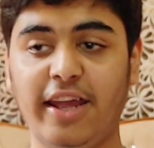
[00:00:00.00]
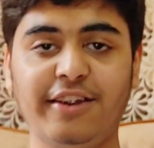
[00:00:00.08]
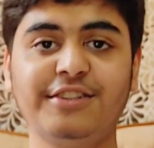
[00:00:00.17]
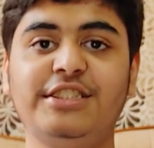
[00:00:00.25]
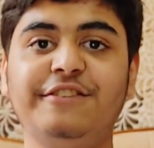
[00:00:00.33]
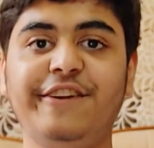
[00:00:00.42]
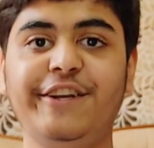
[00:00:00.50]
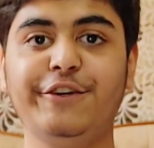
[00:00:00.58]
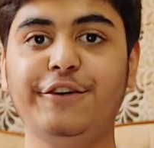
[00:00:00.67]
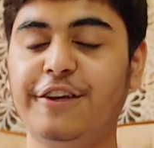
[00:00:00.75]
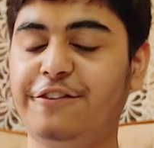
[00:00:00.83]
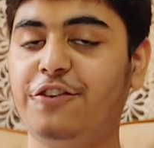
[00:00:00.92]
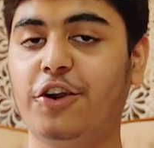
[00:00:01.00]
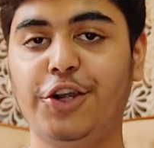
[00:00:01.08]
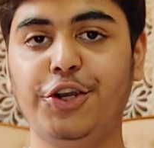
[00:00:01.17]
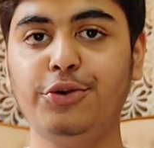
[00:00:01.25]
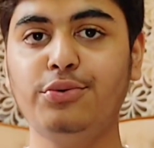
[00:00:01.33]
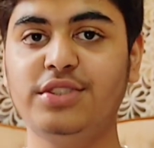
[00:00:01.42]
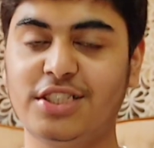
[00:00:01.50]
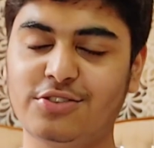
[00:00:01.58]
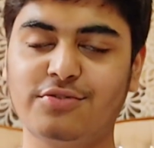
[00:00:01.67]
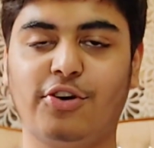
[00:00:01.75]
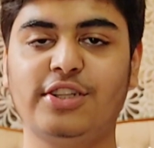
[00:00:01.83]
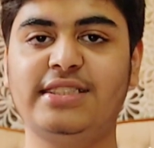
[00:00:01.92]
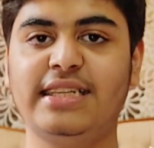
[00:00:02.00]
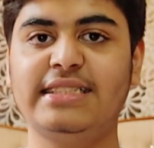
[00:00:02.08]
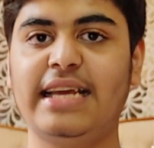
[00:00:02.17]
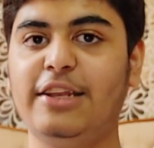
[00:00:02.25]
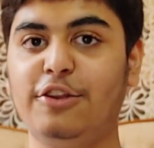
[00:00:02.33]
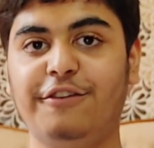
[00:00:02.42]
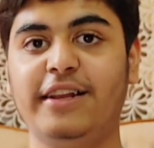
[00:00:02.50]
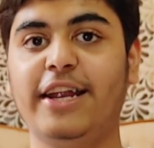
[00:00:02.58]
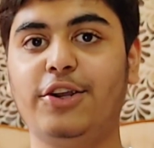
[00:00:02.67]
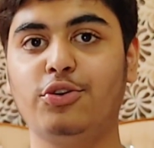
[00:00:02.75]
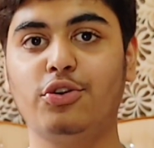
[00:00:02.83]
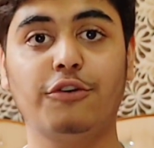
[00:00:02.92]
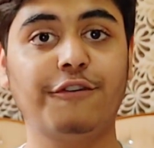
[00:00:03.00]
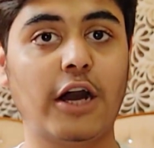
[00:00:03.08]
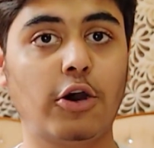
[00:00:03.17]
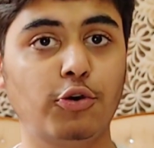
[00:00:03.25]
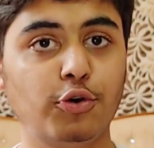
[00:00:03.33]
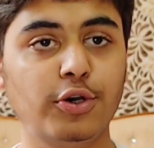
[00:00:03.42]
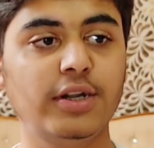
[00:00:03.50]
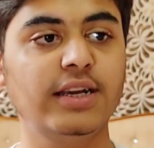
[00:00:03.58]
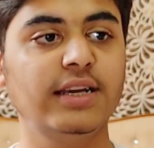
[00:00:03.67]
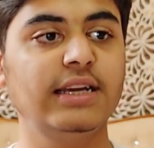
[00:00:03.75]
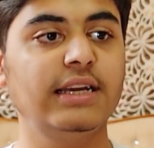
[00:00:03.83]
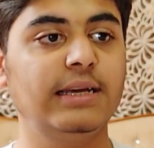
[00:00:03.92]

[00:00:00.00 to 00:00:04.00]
Here's the video. If you are new, just watch this and you will get to know of how good